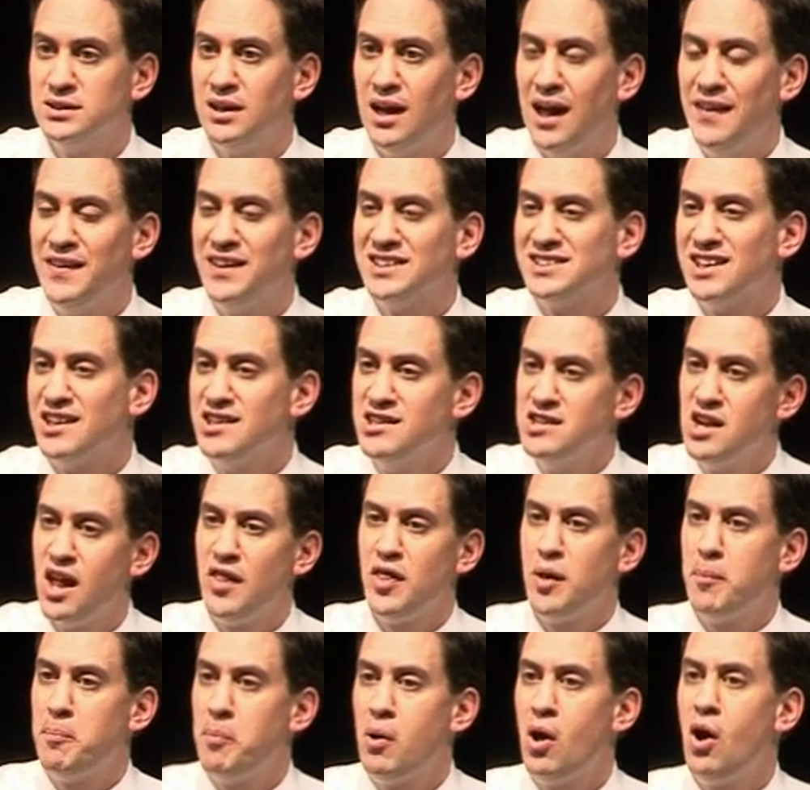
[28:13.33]
I think it's
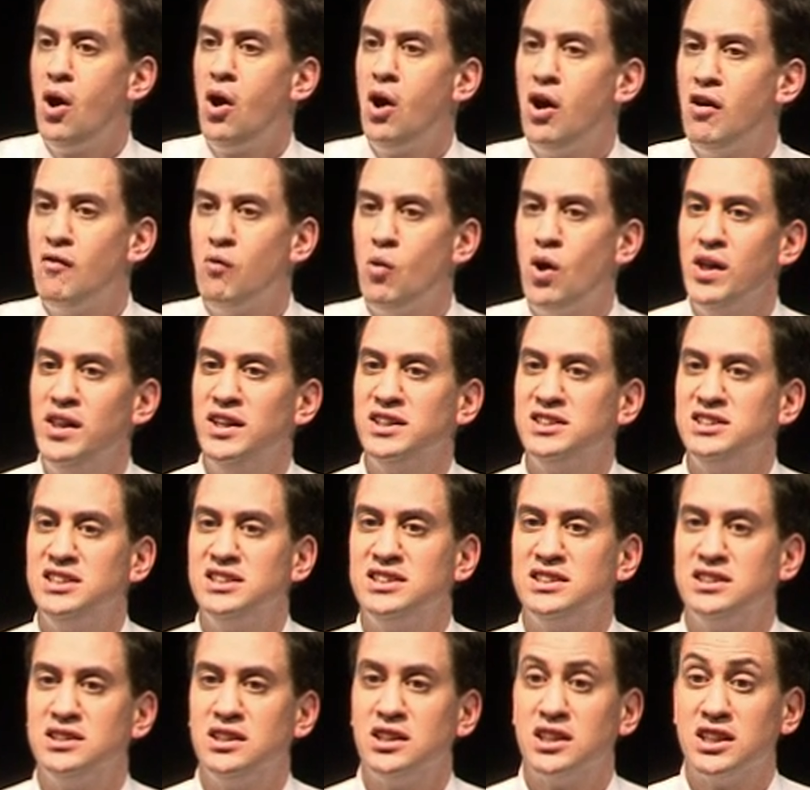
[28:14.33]
another part of why
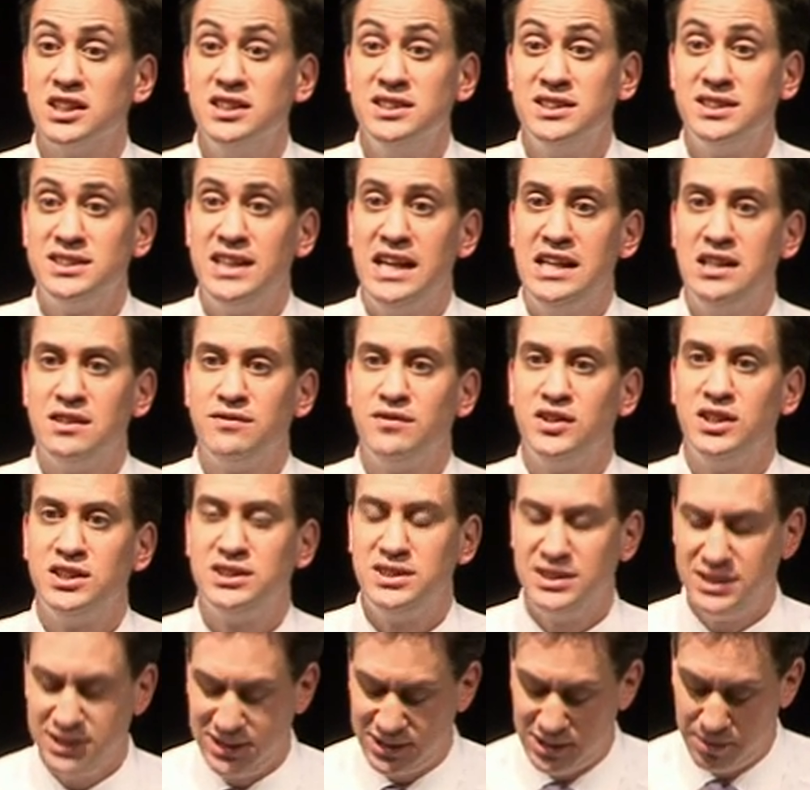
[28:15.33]
the consent for the
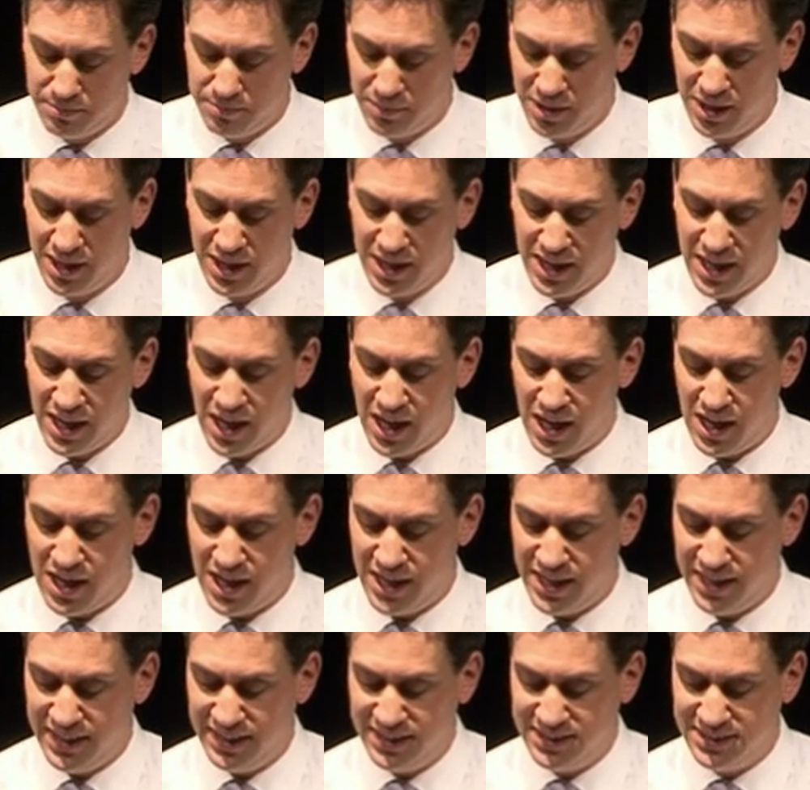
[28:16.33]
system
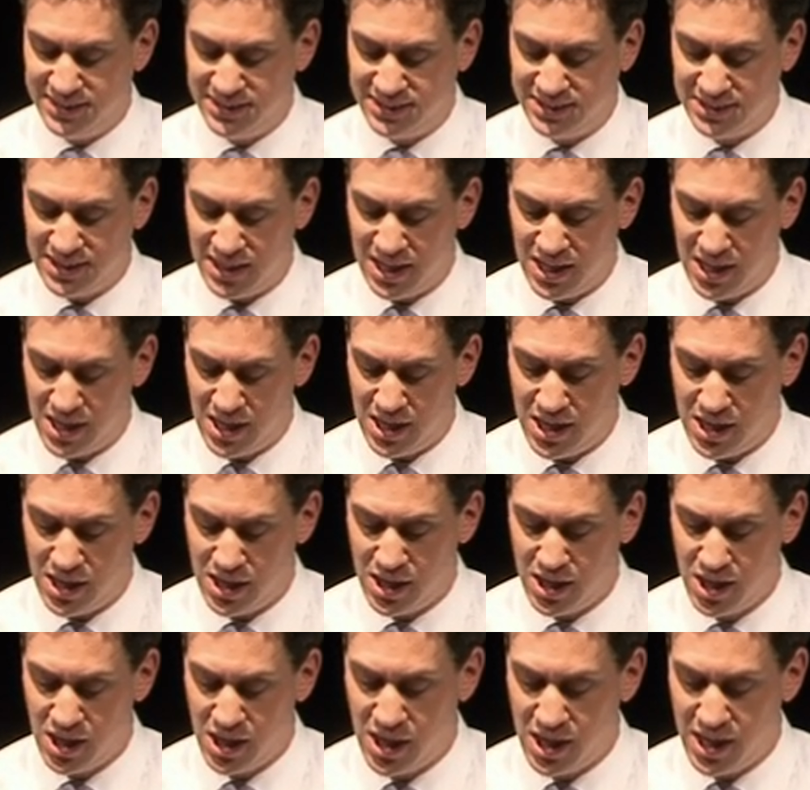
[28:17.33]
is
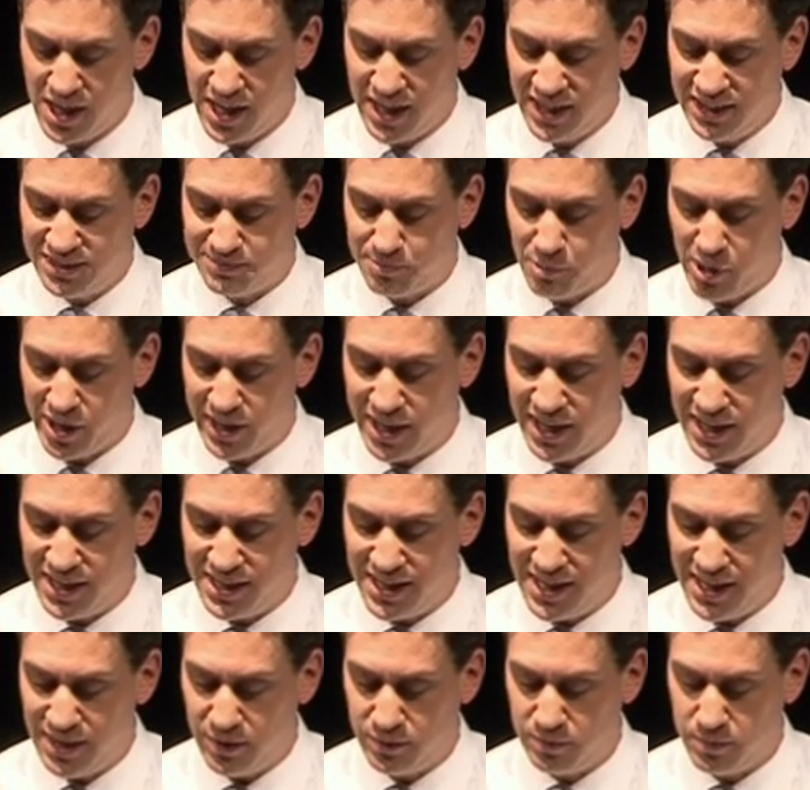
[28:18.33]
breaking
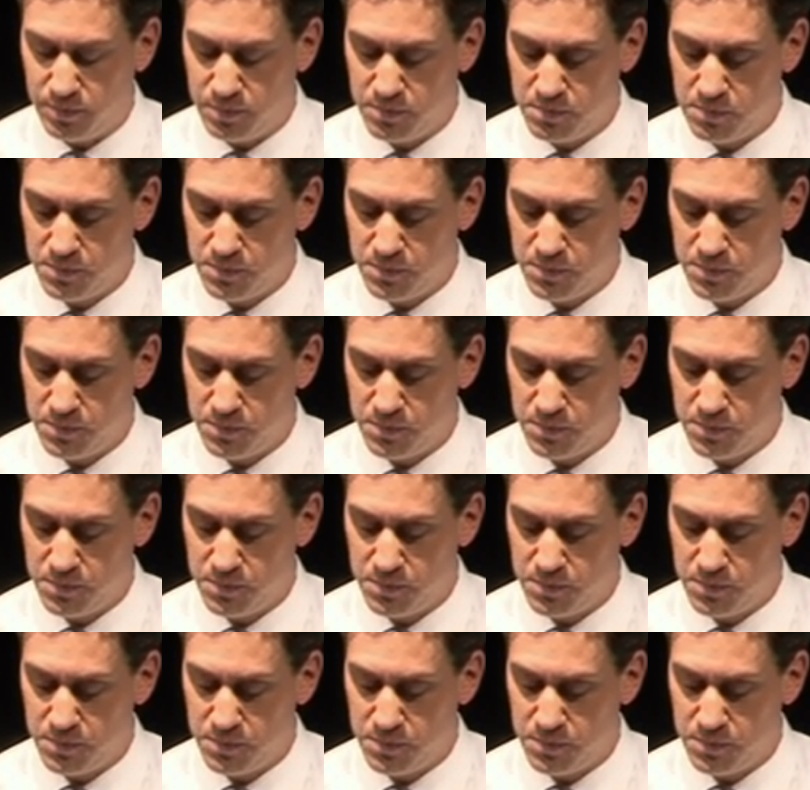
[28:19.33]
down.